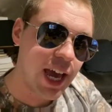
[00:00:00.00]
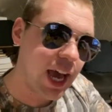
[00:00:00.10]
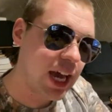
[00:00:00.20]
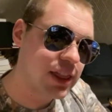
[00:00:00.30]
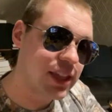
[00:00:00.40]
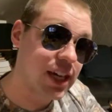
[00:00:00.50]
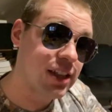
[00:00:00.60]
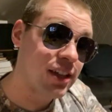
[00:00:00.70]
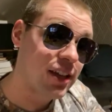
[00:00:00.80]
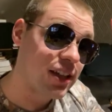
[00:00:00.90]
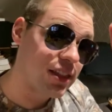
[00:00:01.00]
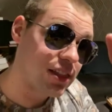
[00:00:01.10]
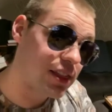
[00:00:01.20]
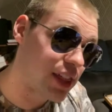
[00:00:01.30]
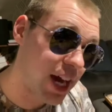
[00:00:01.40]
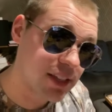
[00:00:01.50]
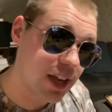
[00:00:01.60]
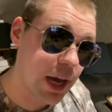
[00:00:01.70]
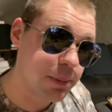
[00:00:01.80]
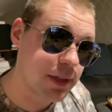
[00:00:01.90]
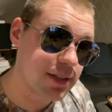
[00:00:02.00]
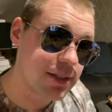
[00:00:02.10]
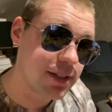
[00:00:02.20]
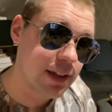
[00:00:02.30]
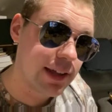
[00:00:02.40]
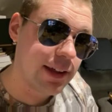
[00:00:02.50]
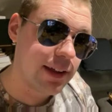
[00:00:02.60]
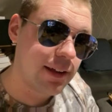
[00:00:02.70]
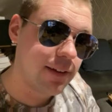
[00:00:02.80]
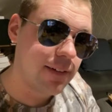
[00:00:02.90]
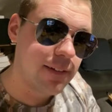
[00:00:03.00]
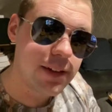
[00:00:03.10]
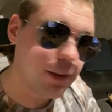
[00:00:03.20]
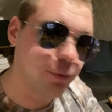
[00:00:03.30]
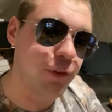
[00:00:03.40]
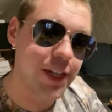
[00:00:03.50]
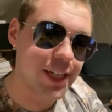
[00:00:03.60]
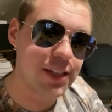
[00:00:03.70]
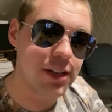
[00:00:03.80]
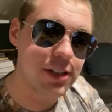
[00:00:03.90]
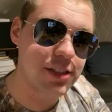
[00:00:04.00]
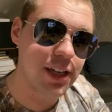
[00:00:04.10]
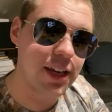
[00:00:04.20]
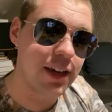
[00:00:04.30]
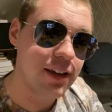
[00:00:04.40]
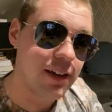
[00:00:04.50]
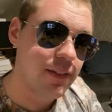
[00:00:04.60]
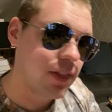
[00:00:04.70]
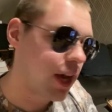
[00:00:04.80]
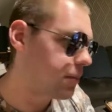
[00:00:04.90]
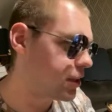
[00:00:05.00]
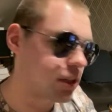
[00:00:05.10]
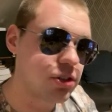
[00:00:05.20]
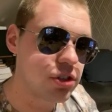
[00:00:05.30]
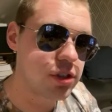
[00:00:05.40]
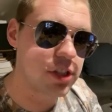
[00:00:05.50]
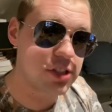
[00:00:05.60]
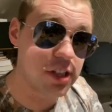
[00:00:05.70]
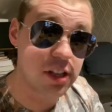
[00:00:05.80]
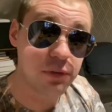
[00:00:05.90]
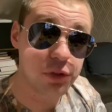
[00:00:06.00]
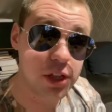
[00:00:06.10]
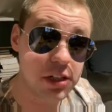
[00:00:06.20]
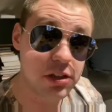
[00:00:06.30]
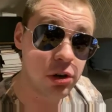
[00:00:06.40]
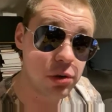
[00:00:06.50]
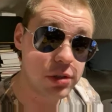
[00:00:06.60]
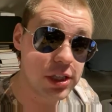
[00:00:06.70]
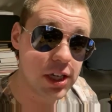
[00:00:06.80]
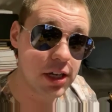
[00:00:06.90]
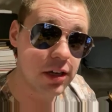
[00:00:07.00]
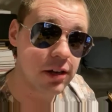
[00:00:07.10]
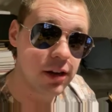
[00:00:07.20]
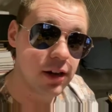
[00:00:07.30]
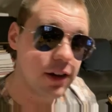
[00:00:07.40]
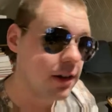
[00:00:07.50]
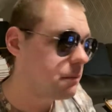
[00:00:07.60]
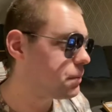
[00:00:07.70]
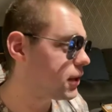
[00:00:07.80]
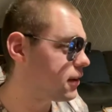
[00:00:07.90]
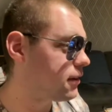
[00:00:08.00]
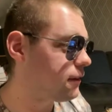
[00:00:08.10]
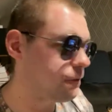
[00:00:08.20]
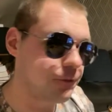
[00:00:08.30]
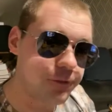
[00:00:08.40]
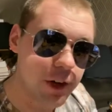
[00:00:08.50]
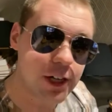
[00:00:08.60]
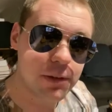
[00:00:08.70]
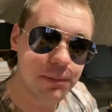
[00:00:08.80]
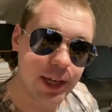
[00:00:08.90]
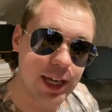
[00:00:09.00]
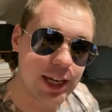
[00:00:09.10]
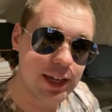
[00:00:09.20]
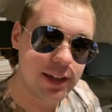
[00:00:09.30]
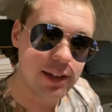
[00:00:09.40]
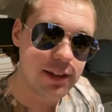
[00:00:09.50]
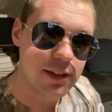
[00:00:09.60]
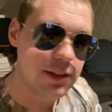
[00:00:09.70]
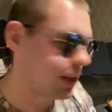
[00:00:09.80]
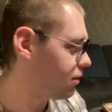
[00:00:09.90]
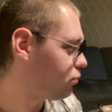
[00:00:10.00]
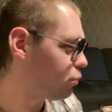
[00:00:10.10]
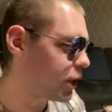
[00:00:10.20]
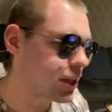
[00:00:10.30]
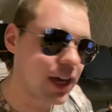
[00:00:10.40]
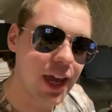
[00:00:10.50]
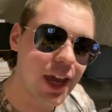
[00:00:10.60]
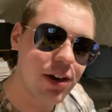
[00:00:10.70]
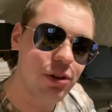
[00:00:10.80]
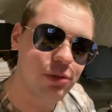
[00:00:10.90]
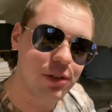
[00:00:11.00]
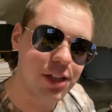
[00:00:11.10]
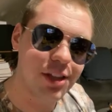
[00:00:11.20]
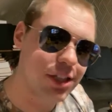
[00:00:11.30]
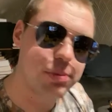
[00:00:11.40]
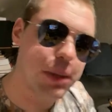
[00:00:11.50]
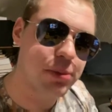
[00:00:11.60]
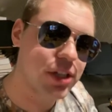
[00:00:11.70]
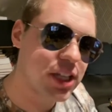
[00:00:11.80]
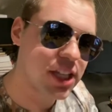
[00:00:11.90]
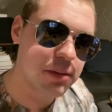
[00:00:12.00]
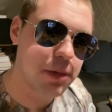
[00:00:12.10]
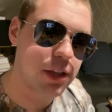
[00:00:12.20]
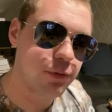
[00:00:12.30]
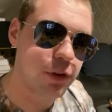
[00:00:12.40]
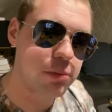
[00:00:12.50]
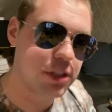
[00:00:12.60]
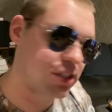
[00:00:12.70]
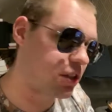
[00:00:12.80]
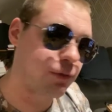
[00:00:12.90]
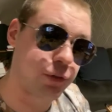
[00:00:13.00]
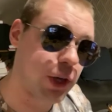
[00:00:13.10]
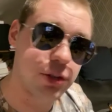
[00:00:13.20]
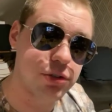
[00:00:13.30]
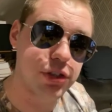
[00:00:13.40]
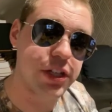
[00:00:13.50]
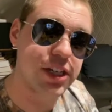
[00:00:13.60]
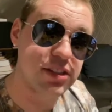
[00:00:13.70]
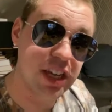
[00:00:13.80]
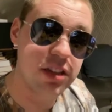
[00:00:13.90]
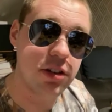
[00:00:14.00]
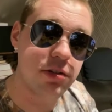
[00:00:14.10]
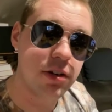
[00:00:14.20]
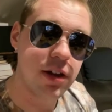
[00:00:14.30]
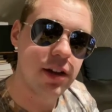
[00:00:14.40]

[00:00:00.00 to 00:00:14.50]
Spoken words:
and then that happens, good fucking luck to you. I mean, I know you're resilient for like the whole year, but fuck me. Like, where the hell are these people going to get the money from? Is the furlough going to continue?